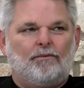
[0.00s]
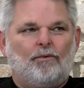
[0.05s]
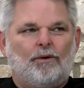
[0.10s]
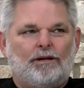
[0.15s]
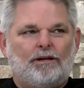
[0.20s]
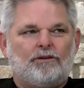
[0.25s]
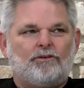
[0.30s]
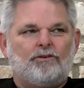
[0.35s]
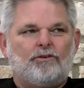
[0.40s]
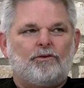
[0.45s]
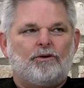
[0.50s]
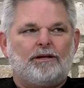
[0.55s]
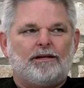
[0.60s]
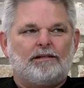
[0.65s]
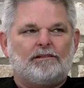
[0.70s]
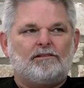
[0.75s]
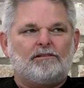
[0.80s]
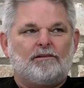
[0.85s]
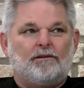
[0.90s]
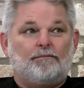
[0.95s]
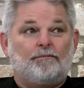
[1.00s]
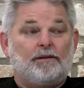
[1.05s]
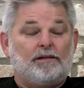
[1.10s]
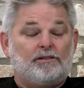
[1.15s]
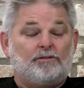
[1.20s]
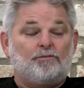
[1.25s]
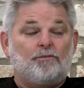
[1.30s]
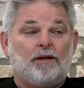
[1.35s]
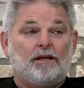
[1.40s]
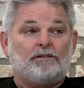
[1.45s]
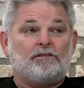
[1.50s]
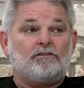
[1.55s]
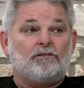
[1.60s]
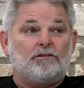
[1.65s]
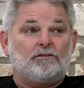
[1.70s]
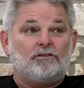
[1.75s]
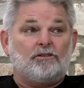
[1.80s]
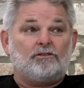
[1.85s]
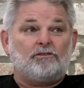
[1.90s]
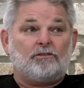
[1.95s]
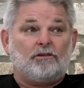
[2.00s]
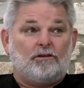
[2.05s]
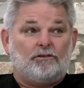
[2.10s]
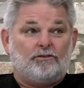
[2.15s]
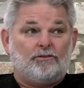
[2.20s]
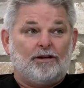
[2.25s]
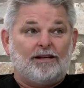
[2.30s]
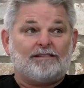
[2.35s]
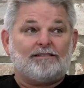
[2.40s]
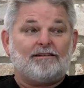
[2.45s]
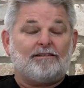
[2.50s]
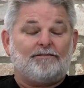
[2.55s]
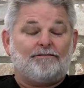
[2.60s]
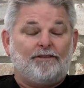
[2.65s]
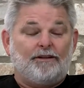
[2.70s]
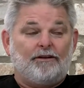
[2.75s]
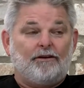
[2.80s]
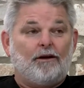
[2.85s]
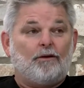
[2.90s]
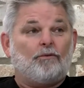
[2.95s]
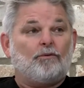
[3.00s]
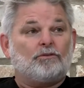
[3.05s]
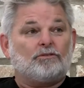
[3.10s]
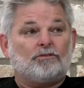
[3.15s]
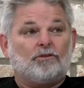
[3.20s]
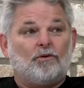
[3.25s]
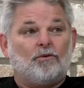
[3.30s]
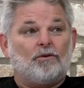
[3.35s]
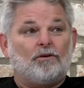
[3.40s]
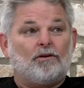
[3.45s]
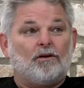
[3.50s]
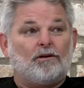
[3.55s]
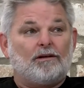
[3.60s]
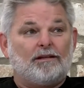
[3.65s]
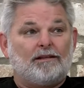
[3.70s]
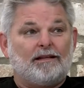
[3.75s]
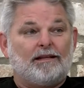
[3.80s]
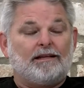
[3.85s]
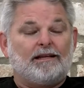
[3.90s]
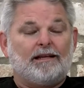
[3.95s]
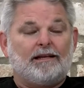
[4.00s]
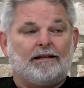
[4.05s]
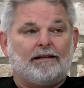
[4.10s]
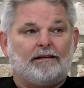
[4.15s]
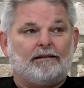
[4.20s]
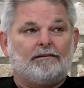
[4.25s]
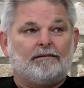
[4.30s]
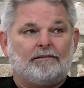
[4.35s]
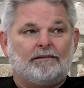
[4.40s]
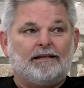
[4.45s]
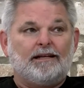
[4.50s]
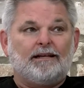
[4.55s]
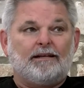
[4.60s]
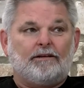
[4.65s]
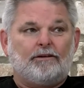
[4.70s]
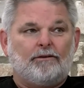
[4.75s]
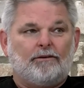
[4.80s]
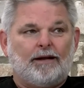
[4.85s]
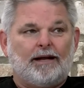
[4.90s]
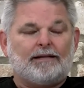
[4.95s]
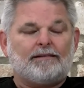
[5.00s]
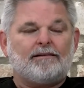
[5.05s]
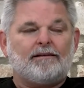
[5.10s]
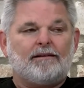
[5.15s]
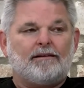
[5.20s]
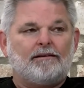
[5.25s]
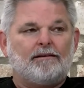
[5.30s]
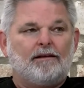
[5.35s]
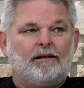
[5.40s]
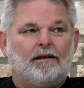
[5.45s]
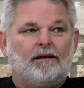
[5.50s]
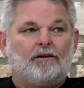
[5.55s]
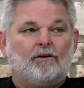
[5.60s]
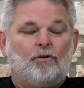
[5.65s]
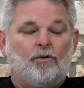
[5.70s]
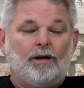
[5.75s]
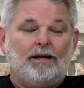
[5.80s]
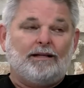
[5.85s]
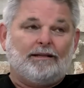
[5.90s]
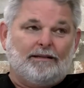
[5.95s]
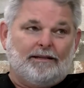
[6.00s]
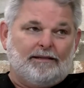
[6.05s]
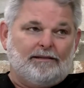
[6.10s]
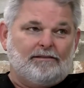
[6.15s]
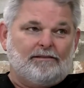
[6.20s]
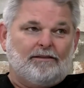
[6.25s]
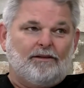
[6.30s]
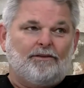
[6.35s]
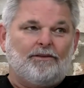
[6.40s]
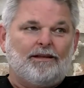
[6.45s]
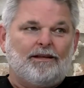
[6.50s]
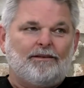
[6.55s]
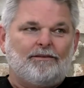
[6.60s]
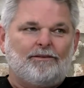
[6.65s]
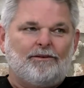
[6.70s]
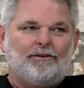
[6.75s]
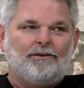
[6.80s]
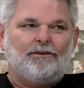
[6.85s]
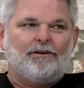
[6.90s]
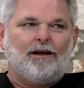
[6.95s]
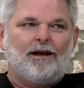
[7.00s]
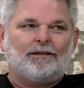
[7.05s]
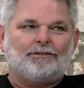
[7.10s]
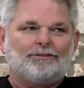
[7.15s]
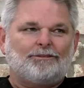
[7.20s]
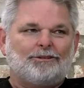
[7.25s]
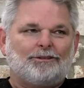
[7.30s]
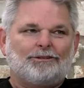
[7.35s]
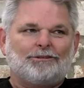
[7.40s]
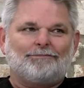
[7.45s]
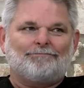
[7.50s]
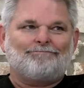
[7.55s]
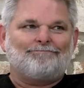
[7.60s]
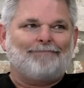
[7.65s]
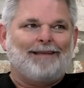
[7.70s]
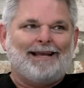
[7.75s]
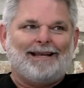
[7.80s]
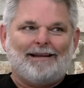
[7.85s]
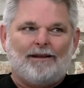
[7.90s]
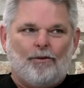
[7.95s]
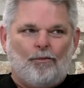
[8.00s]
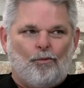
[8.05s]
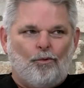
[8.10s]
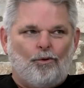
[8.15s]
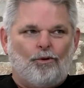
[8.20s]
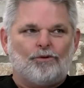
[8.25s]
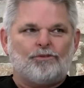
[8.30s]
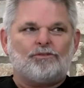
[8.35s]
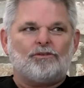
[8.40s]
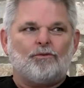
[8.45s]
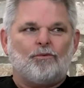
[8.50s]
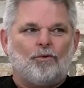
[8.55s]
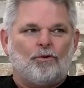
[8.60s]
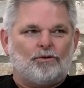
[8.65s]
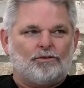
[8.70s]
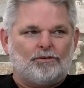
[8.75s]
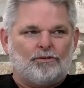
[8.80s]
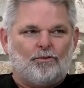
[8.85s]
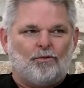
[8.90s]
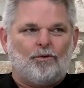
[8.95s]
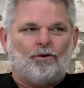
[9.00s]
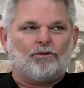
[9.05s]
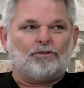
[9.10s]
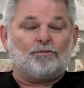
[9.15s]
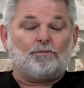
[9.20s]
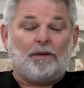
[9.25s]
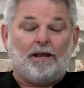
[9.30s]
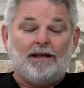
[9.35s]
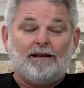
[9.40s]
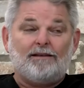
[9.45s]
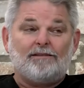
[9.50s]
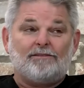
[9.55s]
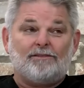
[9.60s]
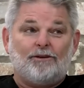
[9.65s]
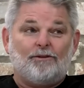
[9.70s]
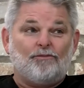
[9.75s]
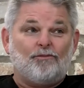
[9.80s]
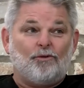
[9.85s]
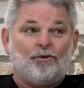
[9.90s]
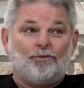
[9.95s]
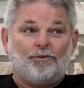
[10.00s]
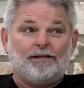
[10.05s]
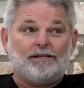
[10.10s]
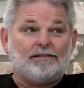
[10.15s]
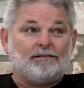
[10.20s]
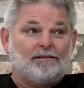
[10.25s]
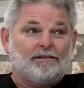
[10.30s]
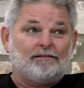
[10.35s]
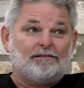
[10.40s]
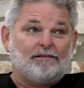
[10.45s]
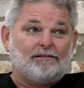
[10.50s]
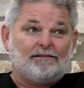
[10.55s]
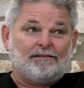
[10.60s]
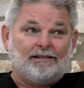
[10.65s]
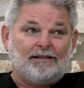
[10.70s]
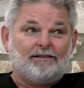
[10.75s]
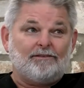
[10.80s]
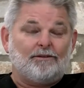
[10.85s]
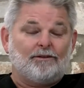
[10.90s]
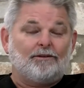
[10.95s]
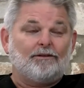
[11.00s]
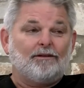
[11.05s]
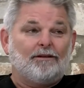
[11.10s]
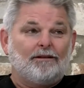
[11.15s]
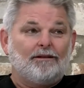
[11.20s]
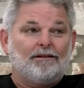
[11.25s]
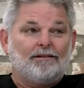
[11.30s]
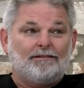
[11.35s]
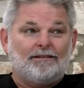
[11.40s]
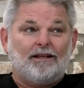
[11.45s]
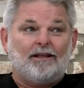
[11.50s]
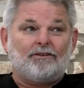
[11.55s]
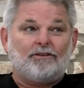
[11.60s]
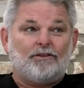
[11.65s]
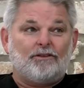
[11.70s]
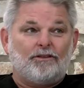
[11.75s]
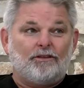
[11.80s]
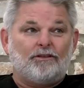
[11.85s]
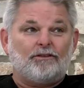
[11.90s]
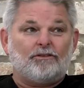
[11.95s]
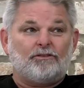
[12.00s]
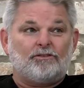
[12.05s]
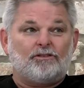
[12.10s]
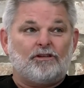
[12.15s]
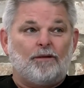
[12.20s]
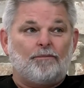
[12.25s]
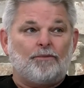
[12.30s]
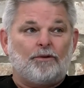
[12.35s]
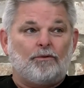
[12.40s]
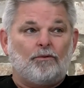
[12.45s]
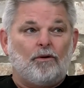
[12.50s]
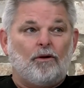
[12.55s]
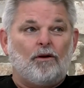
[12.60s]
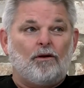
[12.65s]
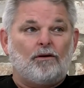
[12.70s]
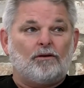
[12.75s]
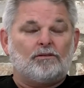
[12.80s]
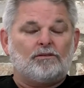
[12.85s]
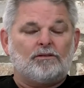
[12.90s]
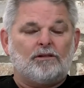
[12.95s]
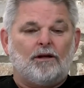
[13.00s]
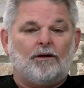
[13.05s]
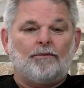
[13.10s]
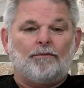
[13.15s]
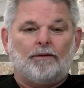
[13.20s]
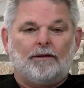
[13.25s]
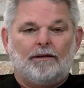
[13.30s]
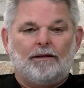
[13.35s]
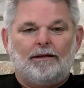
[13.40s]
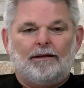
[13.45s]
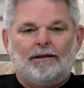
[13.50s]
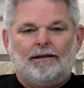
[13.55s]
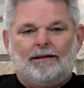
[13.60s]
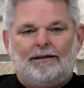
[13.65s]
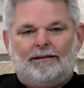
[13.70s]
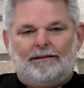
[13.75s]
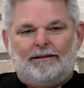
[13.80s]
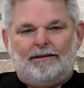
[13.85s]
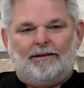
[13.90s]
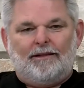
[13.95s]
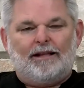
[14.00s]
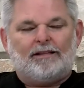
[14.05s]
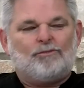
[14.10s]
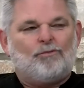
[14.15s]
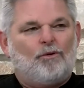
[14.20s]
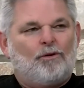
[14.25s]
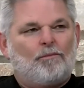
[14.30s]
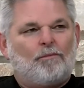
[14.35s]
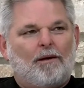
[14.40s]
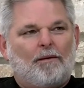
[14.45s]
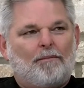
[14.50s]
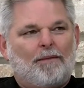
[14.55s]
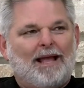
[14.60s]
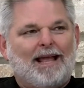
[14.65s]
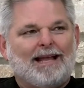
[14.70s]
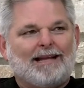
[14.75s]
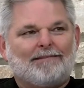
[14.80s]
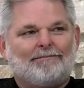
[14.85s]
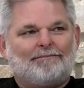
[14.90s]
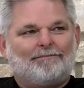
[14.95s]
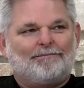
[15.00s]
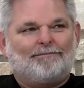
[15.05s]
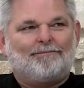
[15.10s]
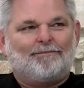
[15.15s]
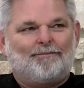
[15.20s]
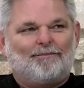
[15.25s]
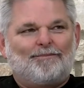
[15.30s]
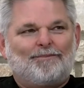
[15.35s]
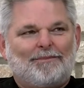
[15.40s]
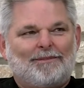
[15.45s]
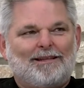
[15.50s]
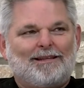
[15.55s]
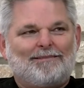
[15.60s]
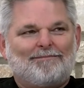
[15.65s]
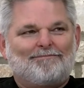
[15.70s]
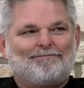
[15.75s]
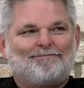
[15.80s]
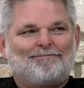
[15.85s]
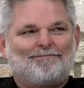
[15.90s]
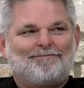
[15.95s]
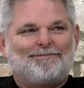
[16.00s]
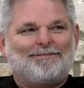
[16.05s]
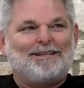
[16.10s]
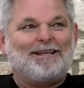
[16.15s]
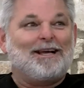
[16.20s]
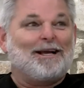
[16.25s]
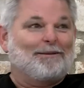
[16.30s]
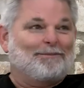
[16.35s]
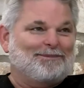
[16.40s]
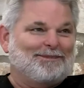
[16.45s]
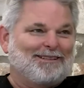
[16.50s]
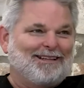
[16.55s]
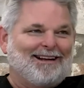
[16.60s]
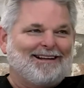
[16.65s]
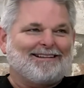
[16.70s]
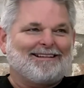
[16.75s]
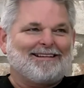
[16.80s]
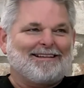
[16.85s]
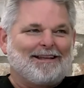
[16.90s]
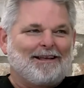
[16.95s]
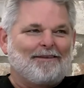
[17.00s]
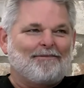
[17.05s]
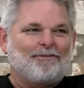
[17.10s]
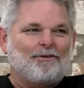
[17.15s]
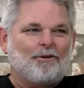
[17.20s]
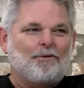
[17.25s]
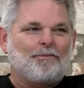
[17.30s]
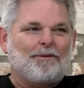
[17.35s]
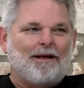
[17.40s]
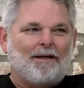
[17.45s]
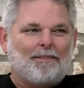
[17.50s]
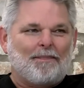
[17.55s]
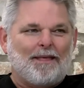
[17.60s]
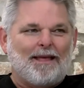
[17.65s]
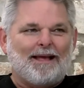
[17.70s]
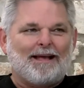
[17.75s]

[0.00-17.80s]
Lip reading: way to do it. It's best to just address it, figure out what's going on, and then get it corrected quickly so that you're not just making it worse and worse and worse. Pain is there for a reason. It's a signal telling you that there's something wrong. So, that's my main tips that I can give you about